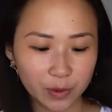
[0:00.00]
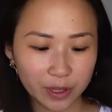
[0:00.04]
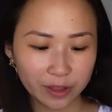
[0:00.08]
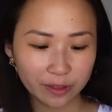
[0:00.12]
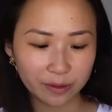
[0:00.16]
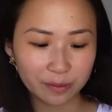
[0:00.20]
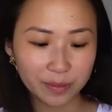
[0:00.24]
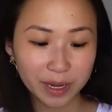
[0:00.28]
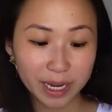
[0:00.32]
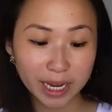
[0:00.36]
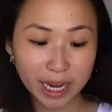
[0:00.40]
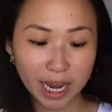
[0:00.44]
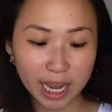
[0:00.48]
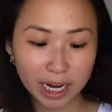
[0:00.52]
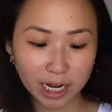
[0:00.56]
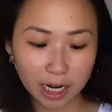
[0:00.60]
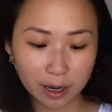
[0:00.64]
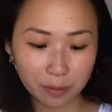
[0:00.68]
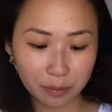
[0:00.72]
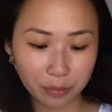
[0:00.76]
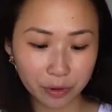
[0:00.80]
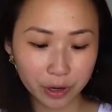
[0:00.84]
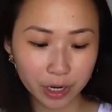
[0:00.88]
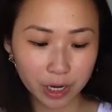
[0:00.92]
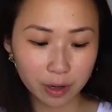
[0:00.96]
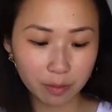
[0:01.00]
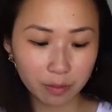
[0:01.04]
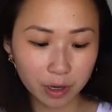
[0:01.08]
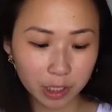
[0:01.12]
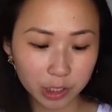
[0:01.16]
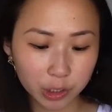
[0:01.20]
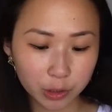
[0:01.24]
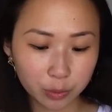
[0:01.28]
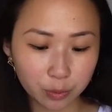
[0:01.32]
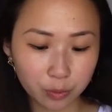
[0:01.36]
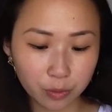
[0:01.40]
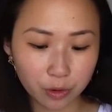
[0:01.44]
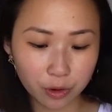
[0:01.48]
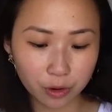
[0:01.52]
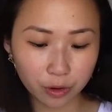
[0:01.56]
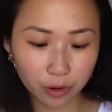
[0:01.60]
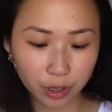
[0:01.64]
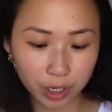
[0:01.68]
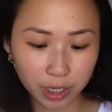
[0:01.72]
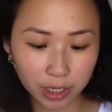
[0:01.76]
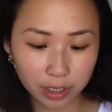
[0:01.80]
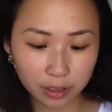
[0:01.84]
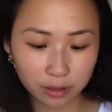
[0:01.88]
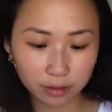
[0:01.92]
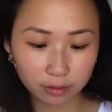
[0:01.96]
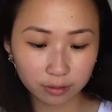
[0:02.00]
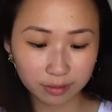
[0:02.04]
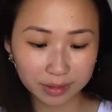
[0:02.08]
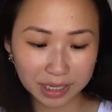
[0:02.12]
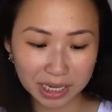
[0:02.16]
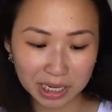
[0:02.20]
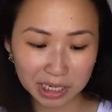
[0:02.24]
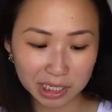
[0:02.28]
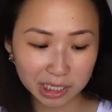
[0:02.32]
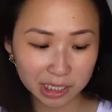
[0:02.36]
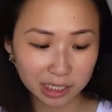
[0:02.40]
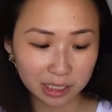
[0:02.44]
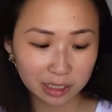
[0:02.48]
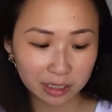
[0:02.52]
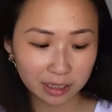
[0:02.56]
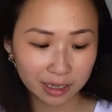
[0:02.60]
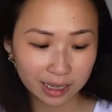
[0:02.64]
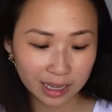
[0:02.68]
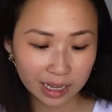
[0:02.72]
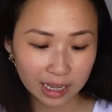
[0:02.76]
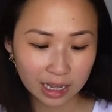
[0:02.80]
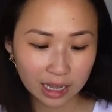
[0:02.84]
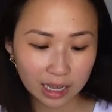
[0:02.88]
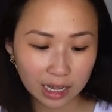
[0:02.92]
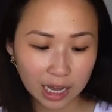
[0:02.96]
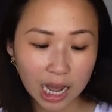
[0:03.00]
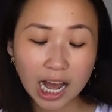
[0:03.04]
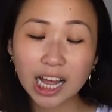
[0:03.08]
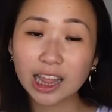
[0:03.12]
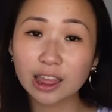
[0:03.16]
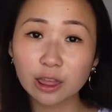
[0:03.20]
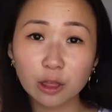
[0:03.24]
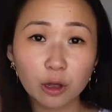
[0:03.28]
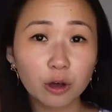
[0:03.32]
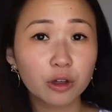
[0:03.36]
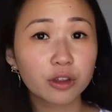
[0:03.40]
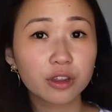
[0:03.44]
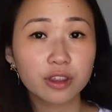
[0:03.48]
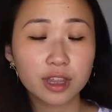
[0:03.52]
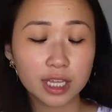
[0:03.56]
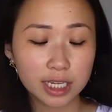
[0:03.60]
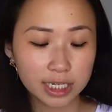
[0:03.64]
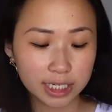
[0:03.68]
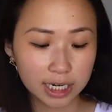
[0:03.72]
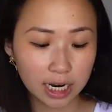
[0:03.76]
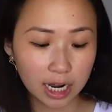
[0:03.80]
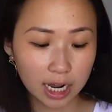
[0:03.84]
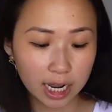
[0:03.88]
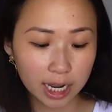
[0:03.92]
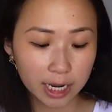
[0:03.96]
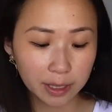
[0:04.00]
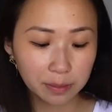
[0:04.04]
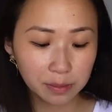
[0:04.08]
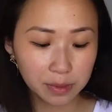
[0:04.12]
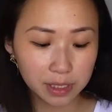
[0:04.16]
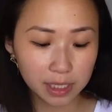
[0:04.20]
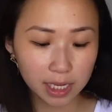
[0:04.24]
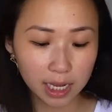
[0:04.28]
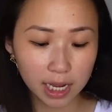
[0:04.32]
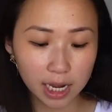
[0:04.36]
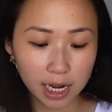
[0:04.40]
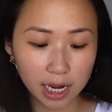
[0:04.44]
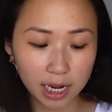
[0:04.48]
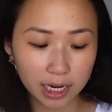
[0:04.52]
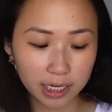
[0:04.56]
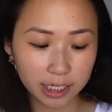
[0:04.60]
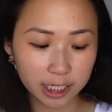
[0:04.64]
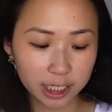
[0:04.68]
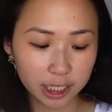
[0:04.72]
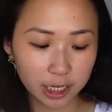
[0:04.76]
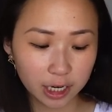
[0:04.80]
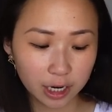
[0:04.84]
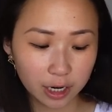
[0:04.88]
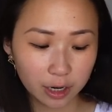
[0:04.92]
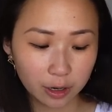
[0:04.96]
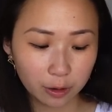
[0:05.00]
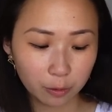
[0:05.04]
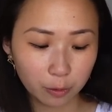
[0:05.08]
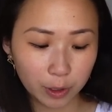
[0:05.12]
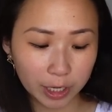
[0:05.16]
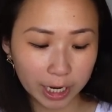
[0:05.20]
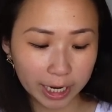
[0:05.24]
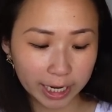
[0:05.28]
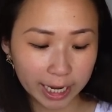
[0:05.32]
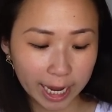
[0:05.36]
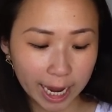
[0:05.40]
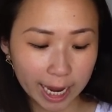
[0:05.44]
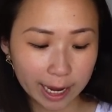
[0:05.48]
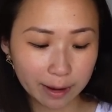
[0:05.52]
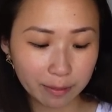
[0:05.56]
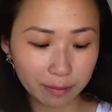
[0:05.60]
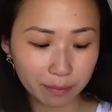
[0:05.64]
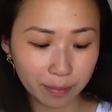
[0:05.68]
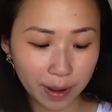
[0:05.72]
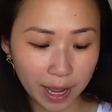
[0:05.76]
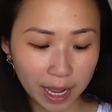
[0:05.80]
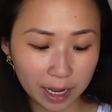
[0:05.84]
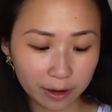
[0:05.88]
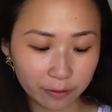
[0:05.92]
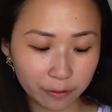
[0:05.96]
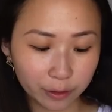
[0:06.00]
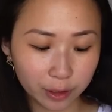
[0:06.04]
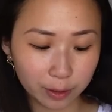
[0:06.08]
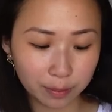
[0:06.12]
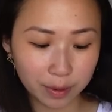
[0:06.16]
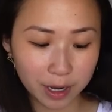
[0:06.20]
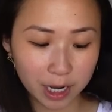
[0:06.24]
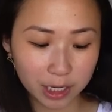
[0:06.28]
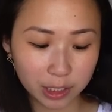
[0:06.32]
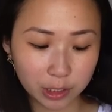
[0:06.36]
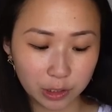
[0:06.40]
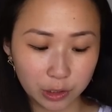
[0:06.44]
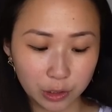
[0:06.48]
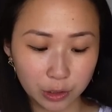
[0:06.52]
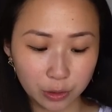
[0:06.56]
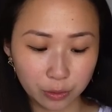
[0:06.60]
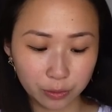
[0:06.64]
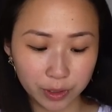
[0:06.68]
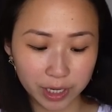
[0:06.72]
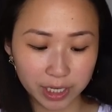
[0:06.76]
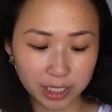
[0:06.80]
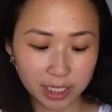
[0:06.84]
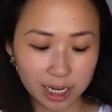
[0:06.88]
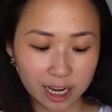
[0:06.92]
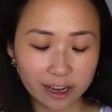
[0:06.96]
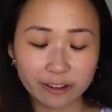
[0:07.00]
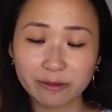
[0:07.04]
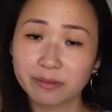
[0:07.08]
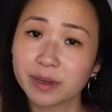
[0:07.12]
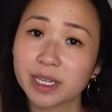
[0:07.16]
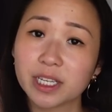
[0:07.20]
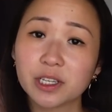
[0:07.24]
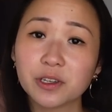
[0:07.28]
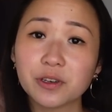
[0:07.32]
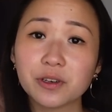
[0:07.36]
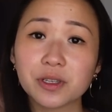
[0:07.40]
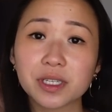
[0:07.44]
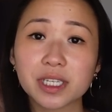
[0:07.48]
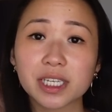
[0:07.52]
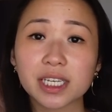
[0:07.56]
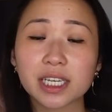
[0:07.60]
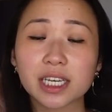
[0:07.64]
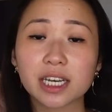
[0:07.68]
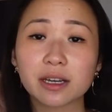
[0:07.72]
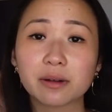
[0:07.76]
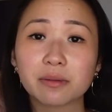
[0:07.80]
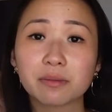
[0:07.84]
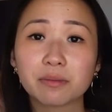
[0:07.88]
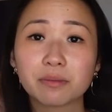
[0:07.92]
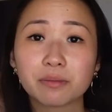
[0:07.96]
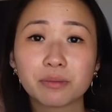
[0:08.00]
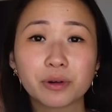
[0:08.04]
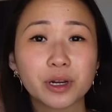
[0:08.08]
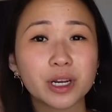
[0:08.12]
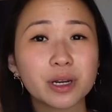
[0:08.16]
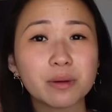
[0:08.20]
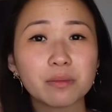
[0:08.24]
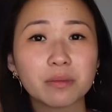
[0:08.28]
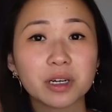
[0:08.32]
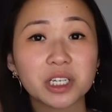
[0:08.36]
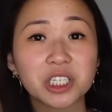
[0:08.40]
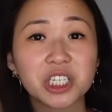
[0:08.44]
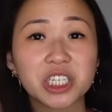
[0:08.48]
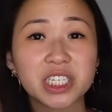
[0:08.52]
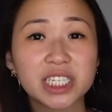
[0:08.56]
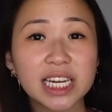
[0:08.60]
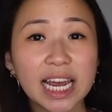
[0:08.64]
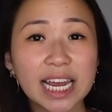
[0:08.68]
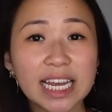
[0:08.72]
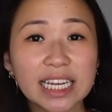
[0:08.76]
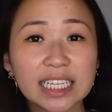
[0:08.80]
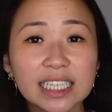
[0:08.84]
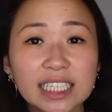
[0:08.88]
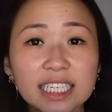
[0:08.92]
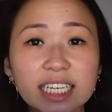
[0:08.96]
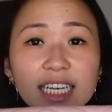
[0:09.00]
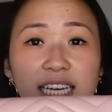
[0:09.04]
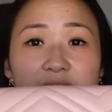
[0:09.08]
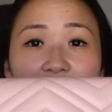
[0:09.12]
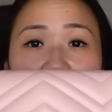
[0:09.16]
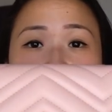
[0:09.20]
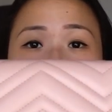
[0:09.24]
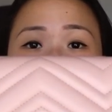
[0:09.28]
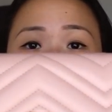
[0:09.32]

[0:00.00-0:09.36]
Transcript: with me and I pretty much wore it like a lot of the times, and when I came back for the past 2 weeks, I've been using it pretty much daily,